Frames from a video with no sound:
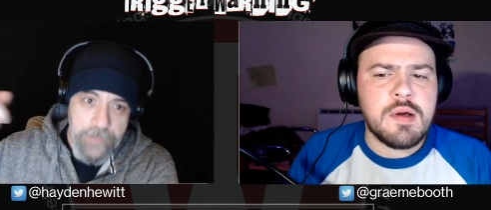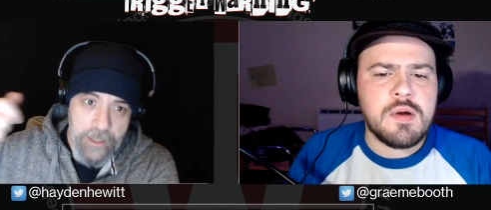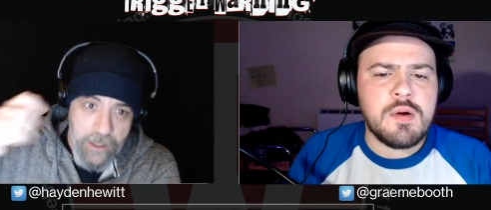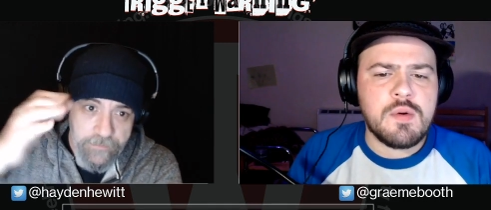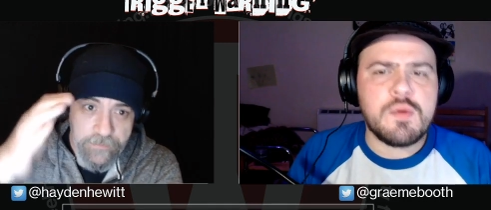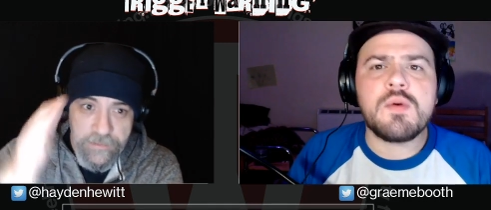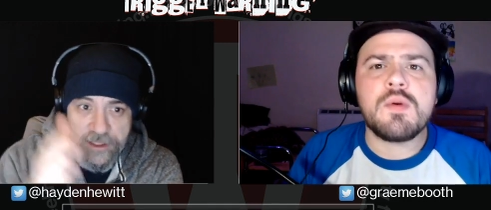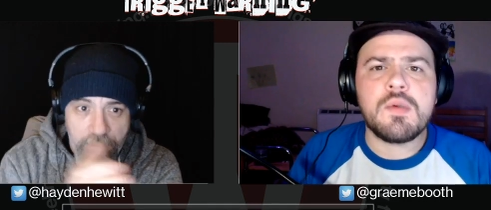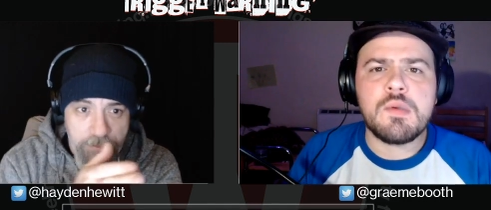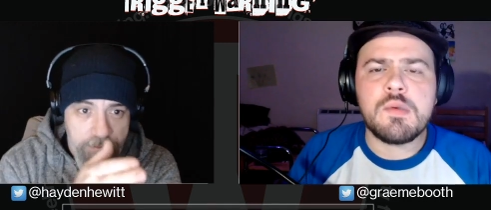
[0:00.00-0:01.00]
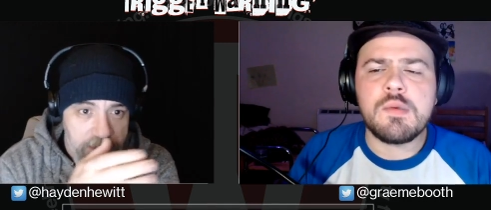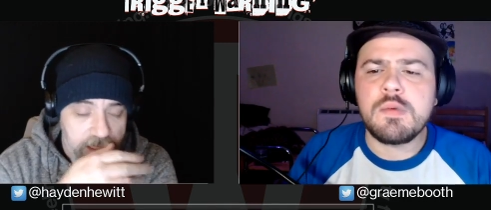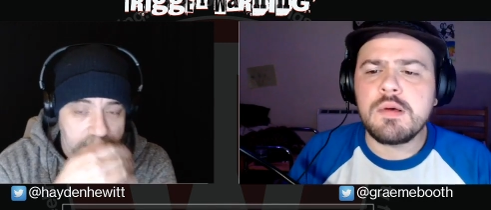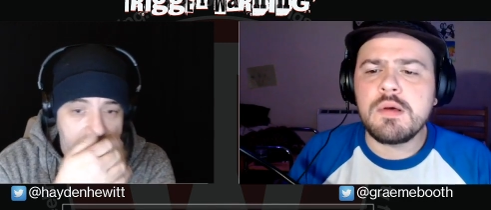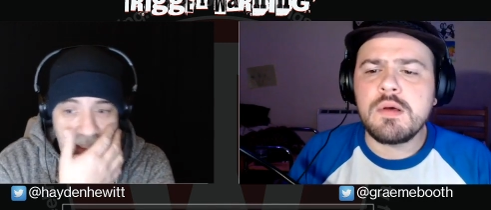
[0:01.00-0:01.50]
Speaker 1: Um, so
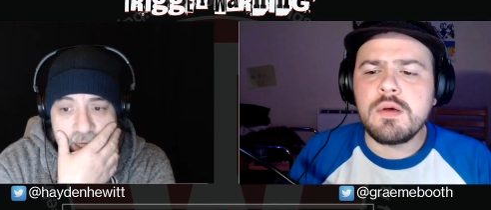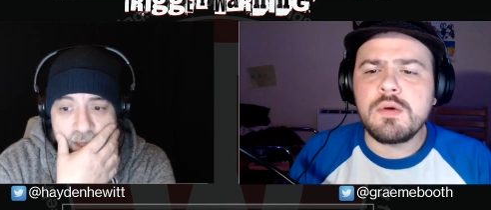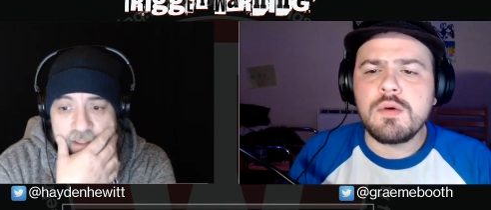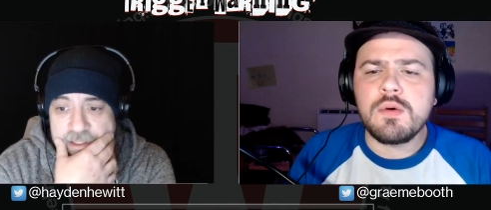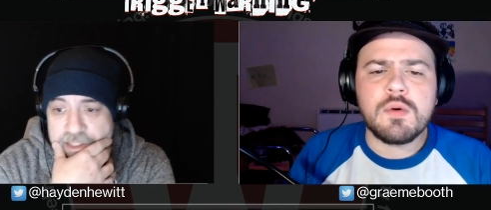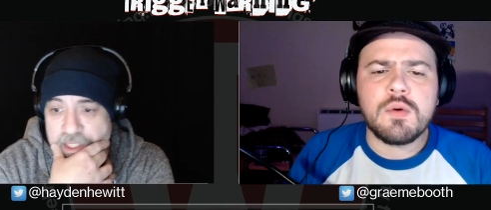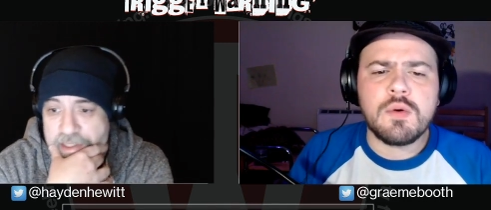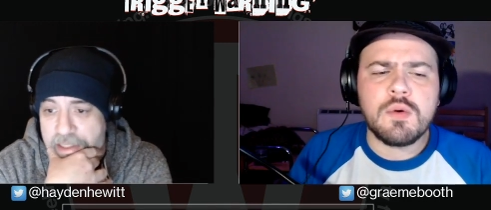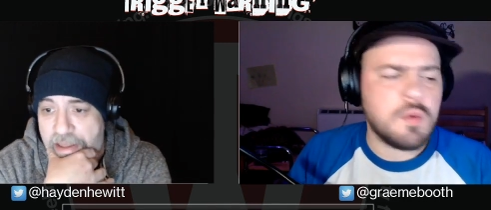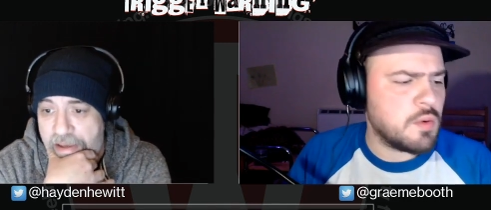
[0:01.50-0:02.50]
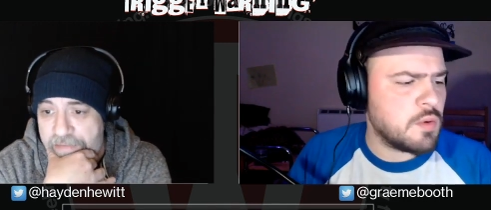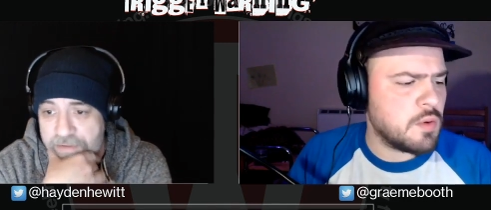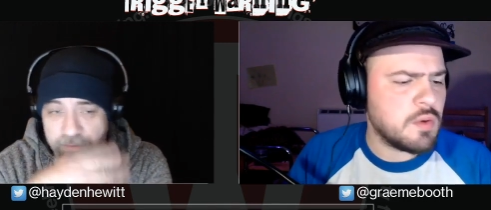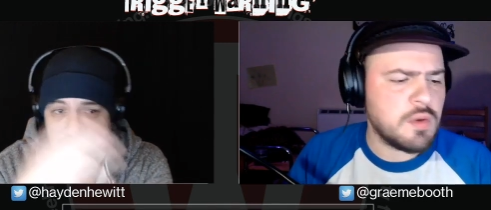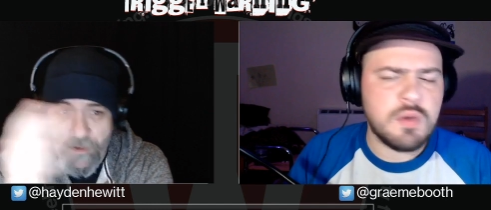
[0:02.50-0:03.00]
the the kind of gentle left
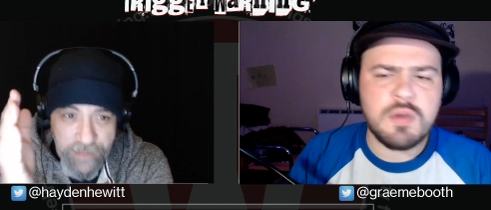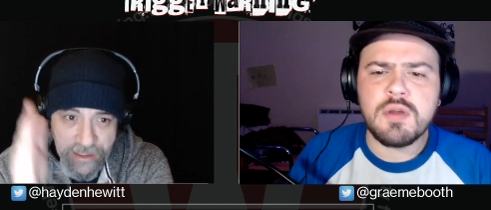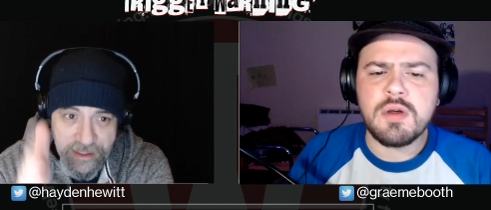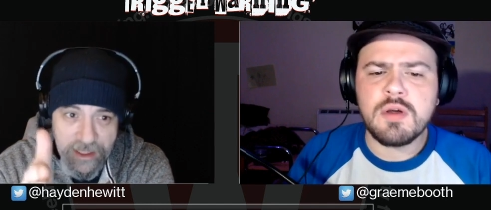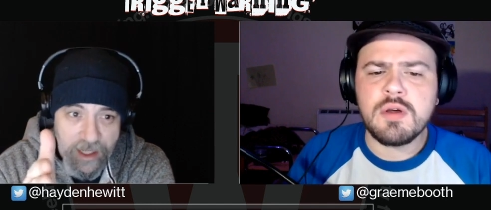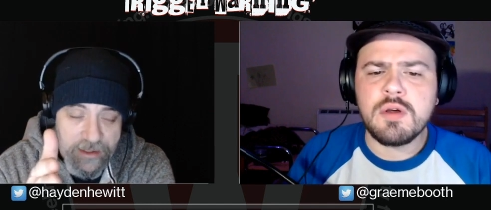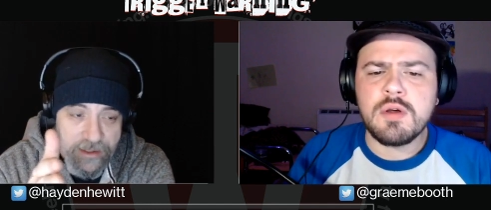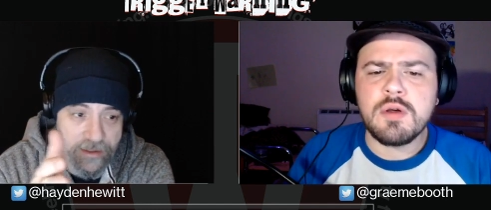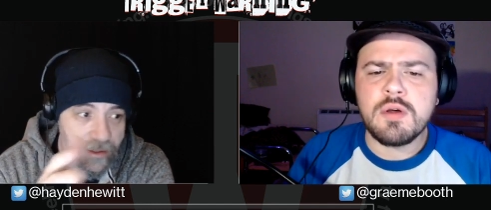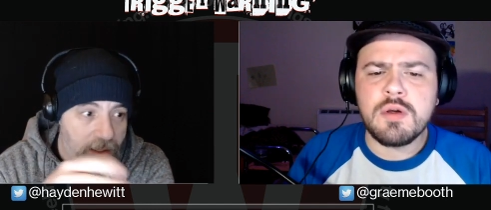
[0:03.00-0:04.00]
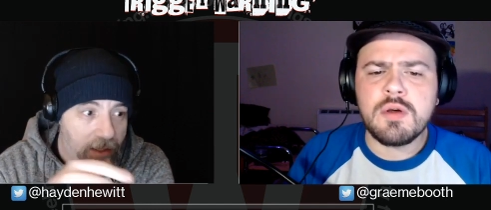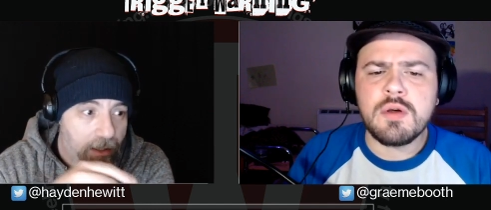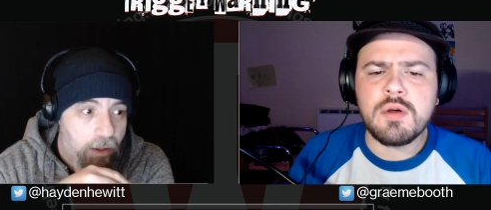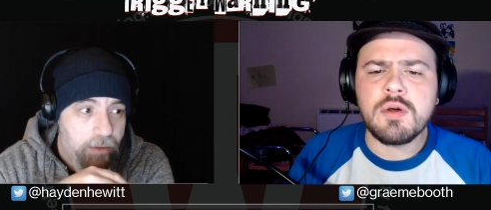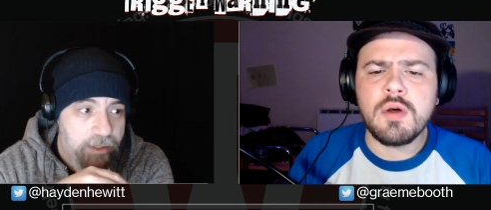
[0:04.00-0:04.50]
just promptly attacked
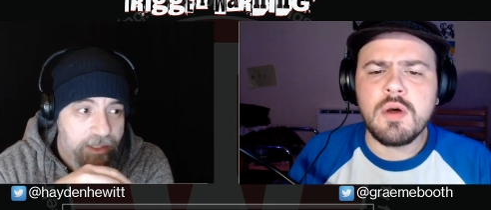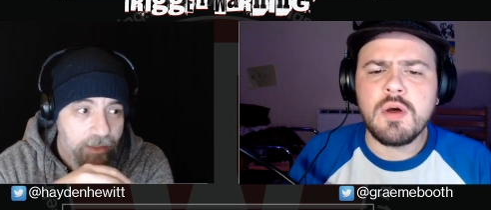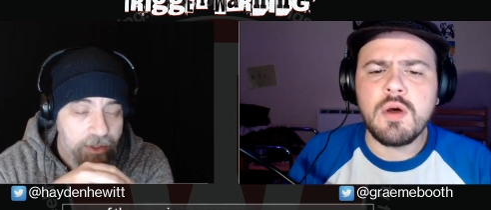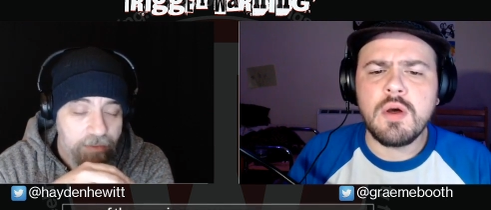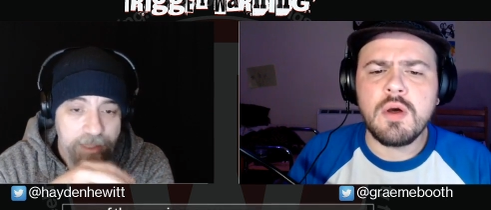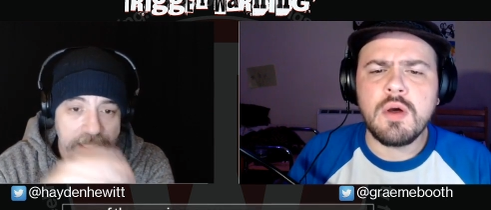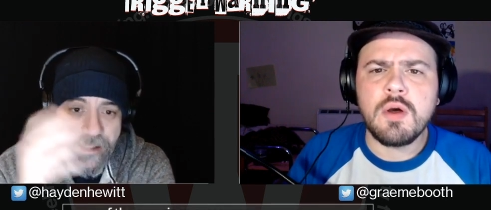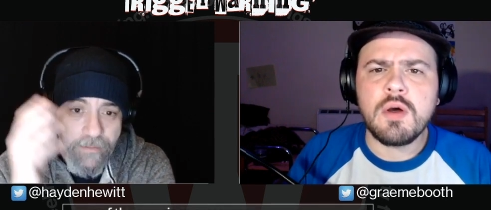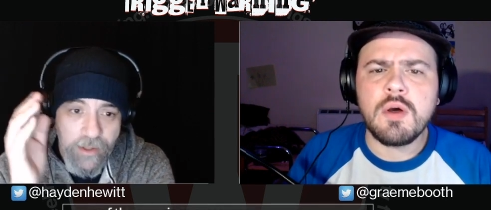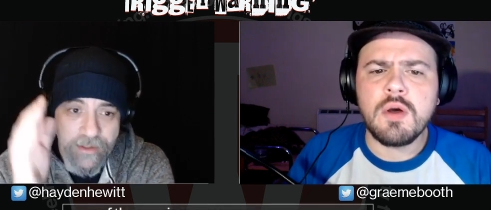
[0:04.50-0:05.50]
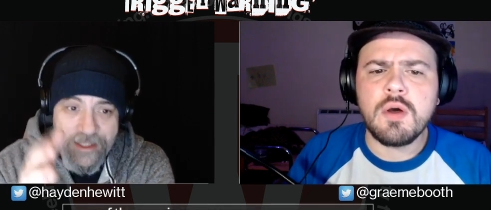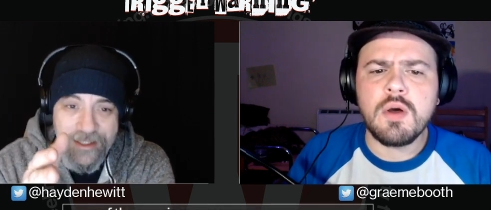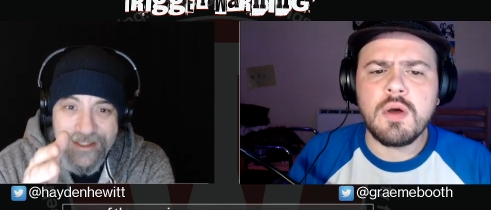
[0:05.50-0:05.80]
all the social media bods